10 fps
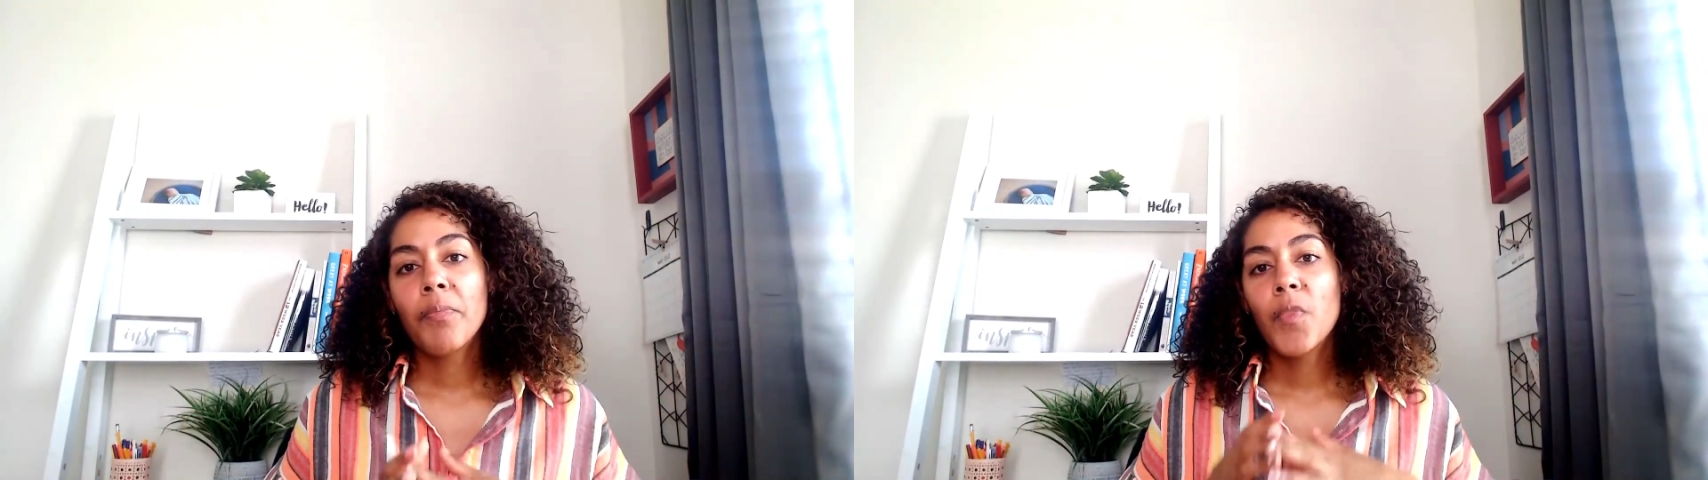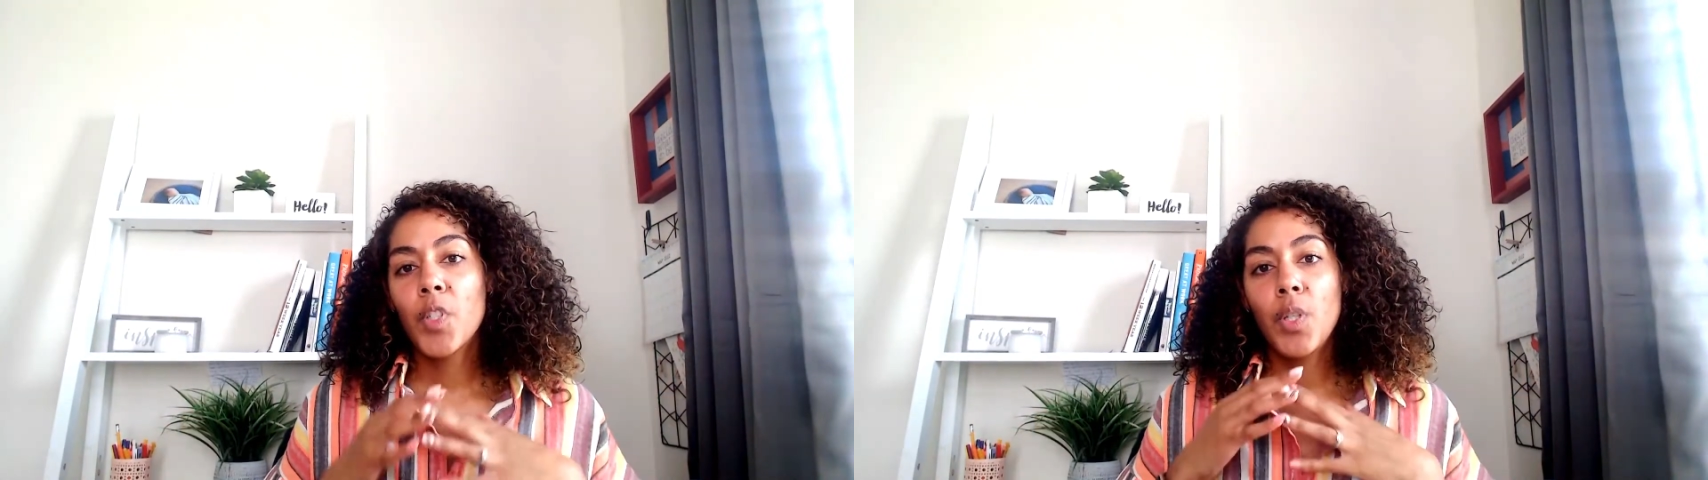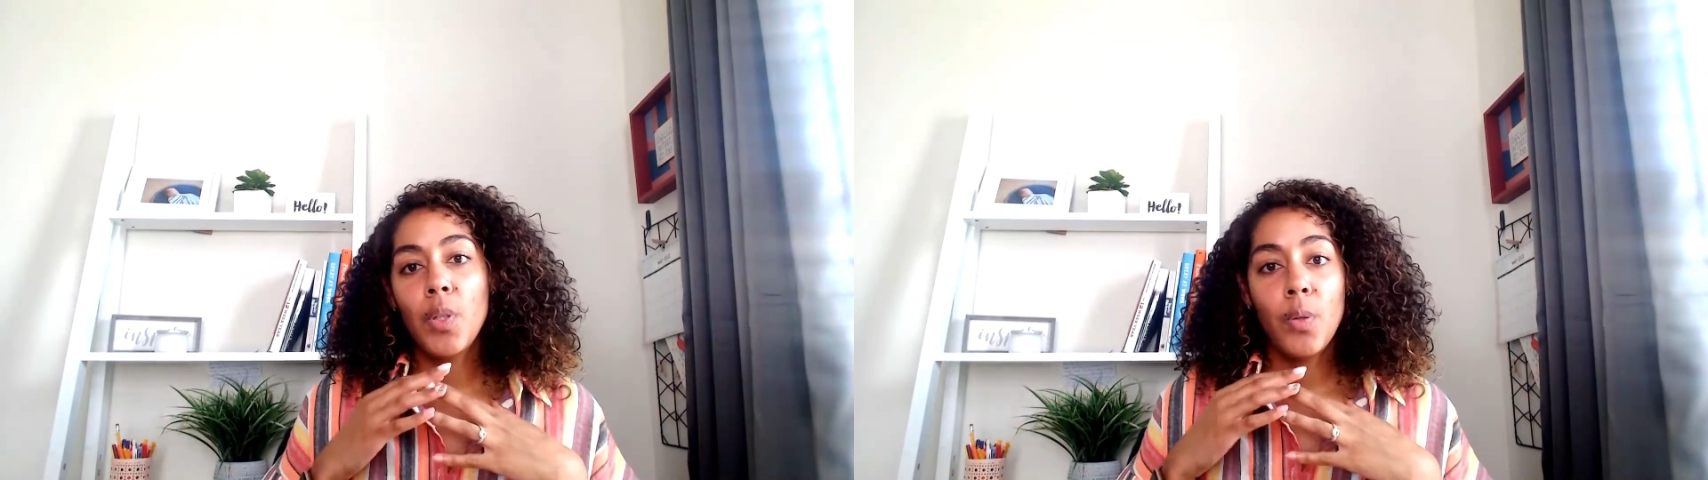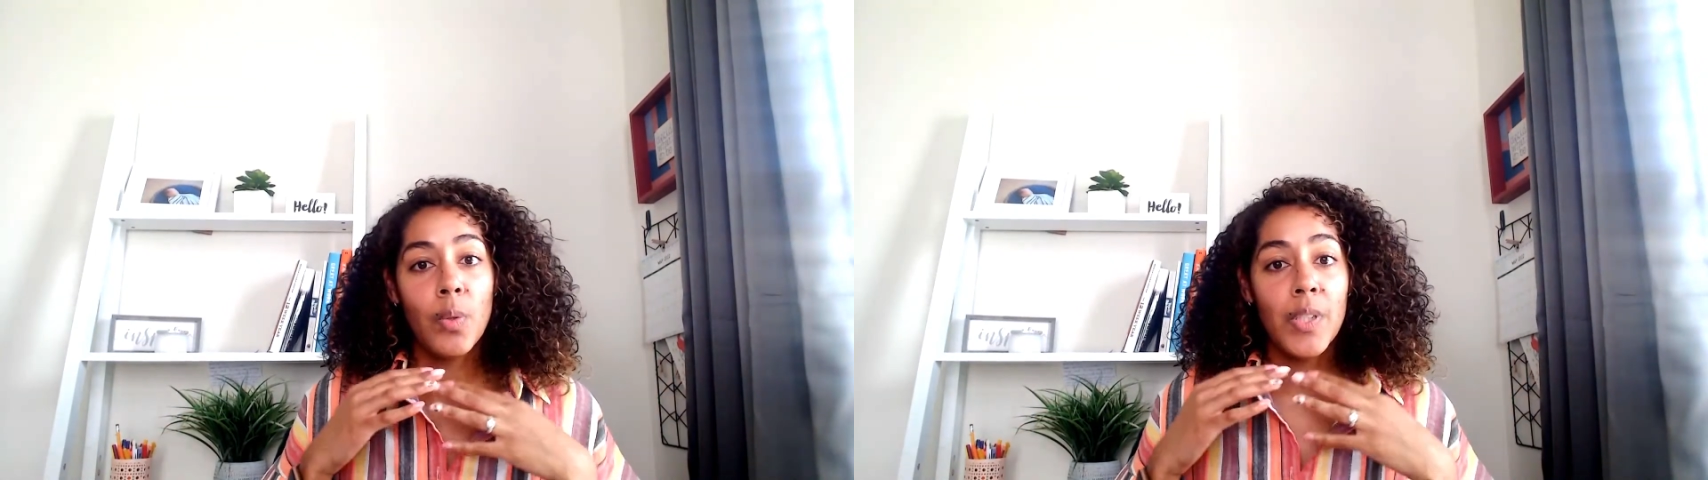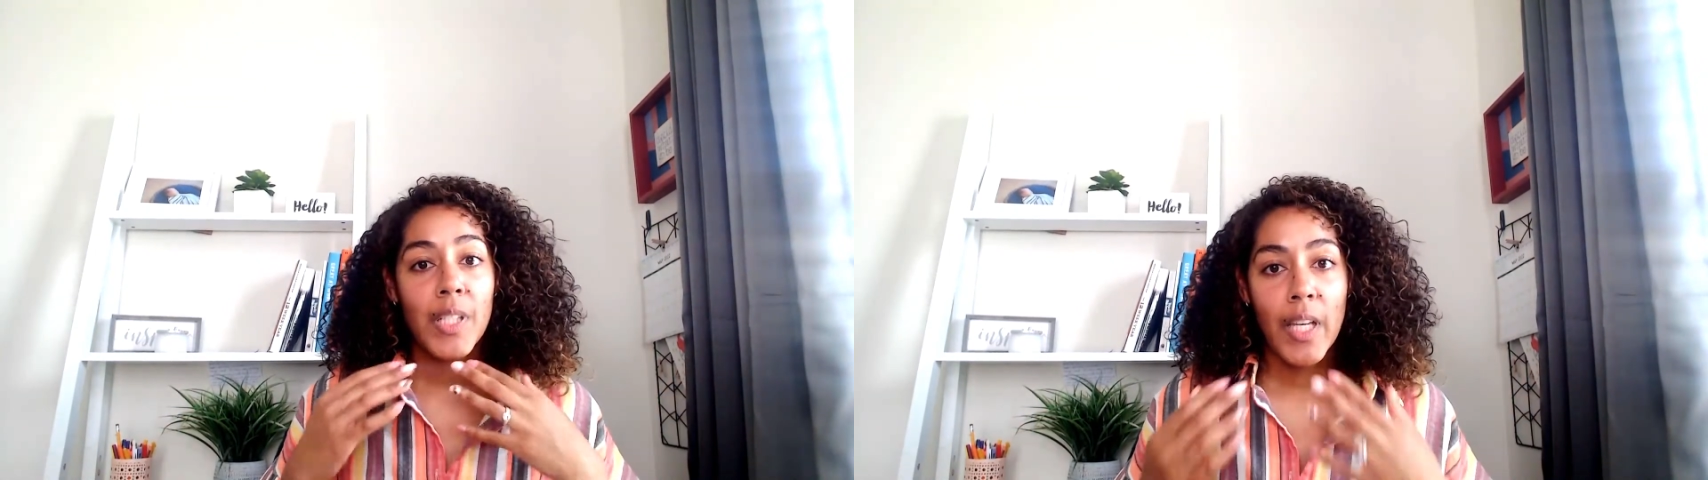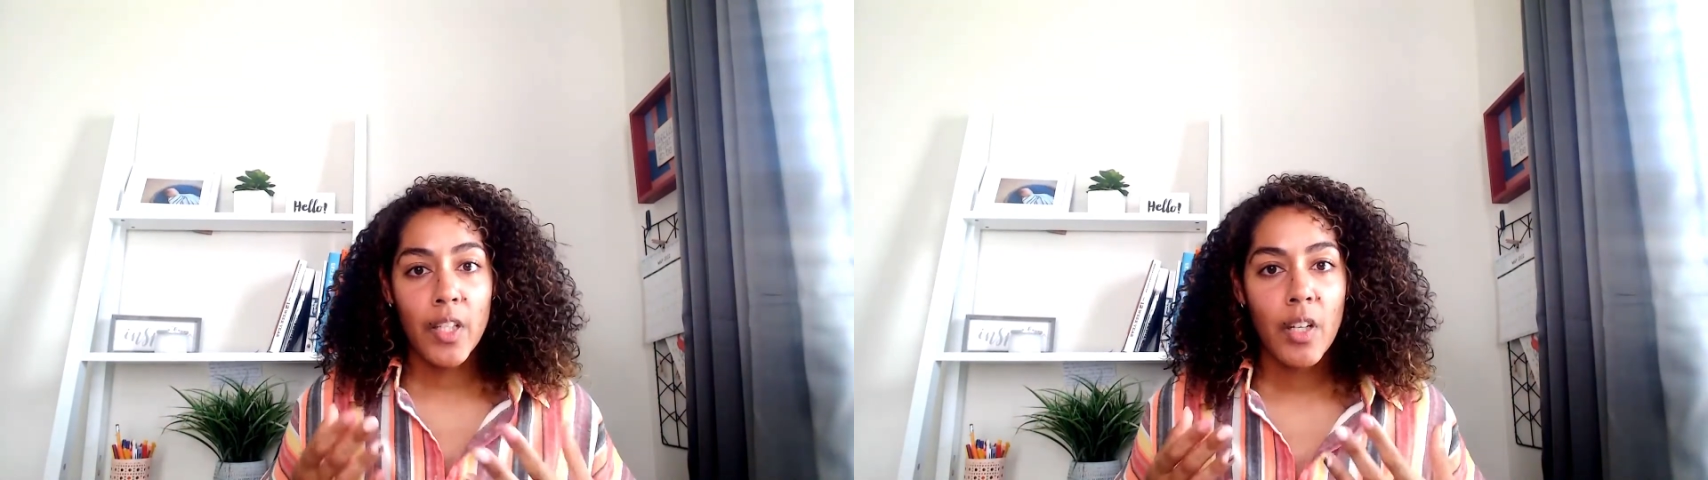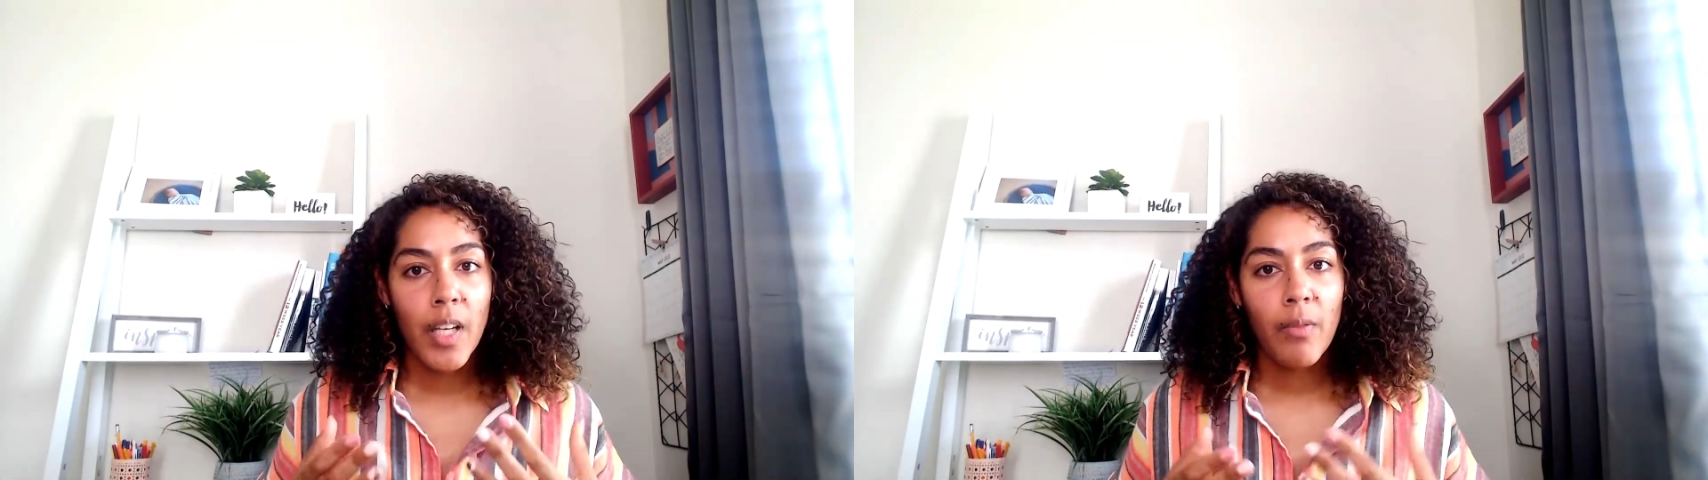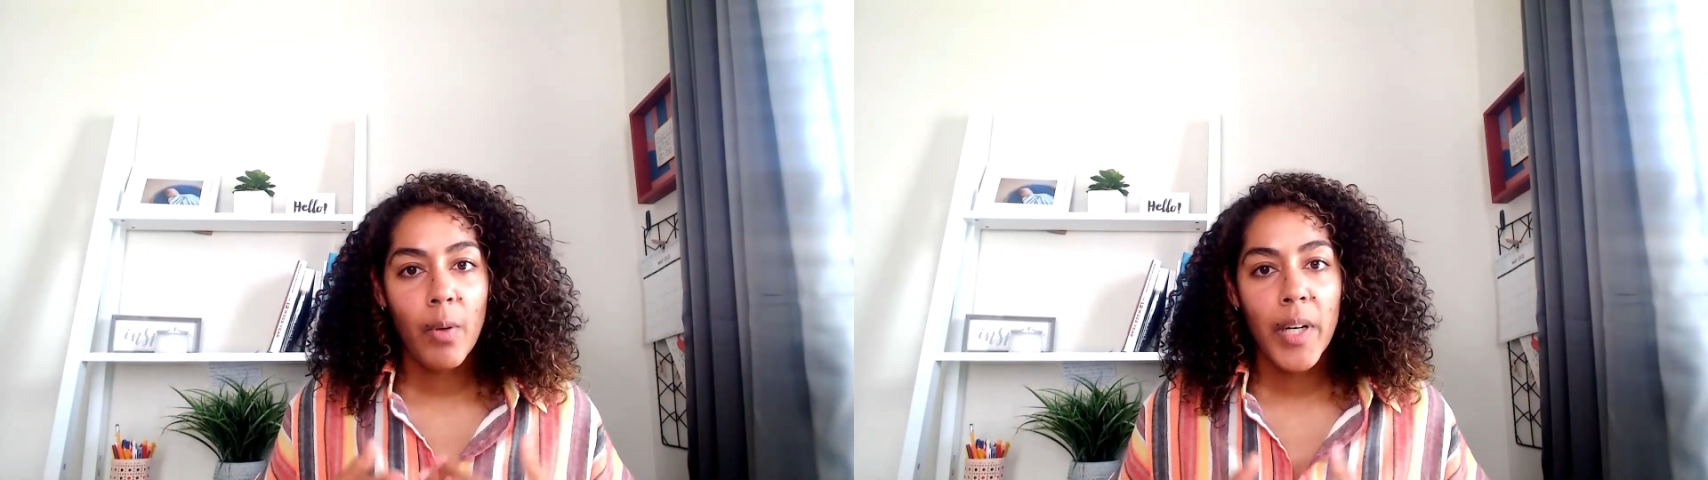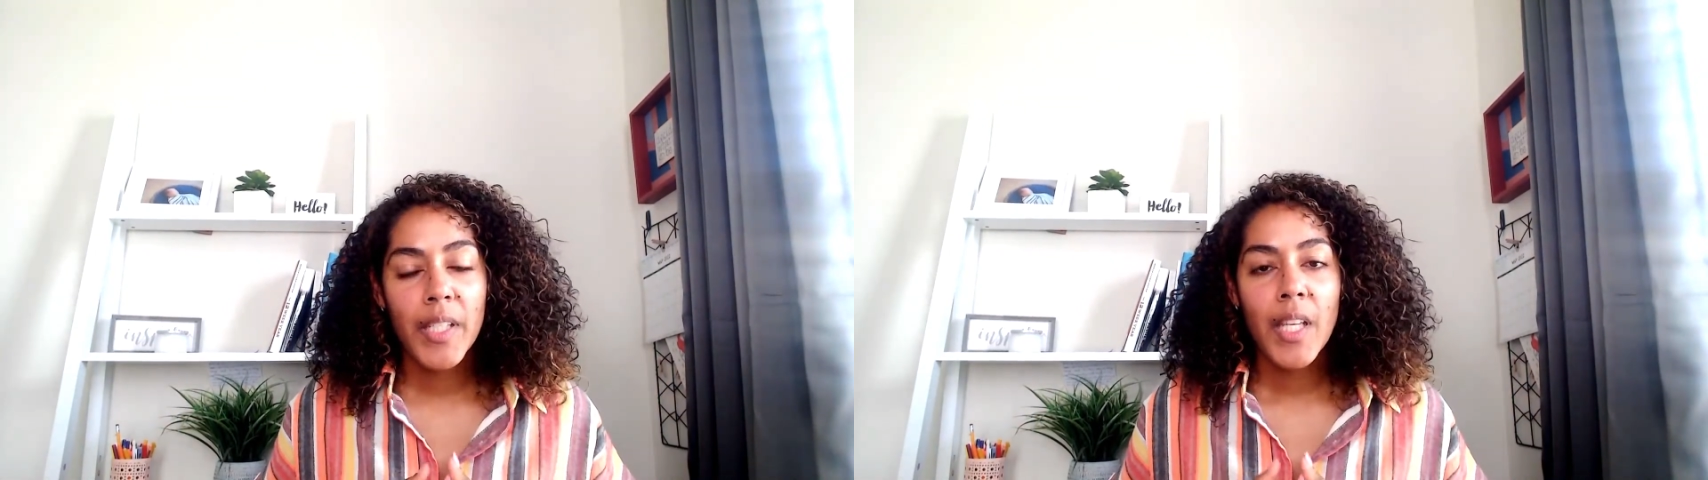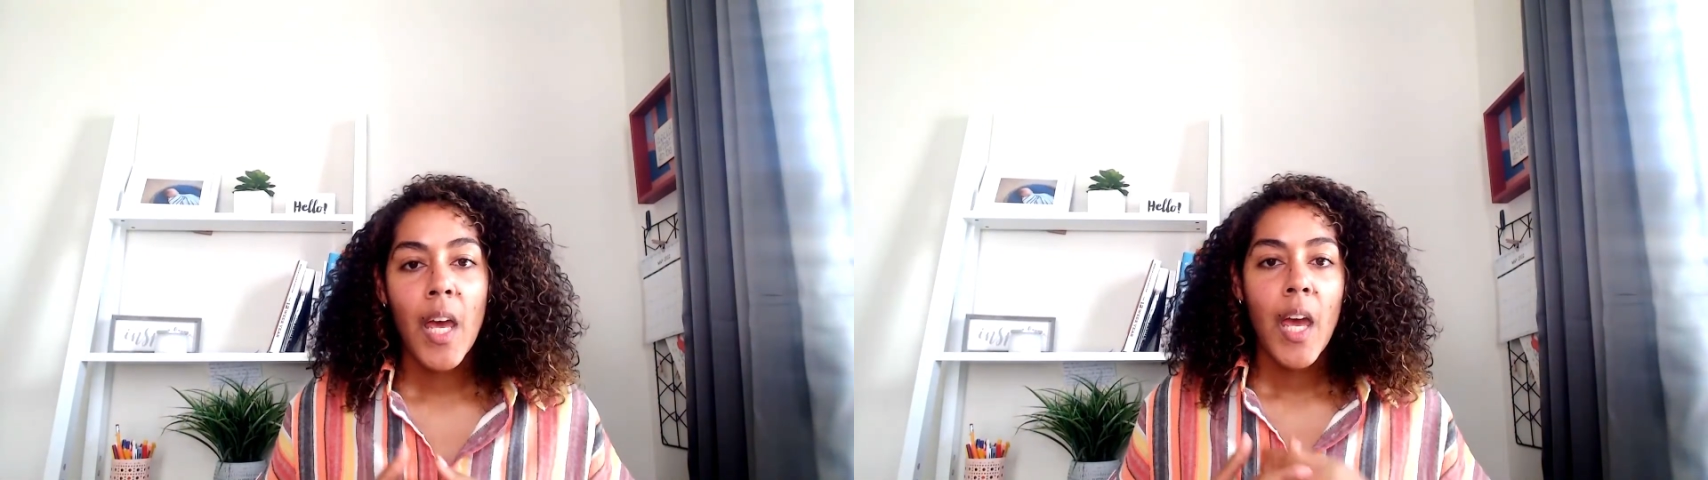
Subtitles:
to center their voice,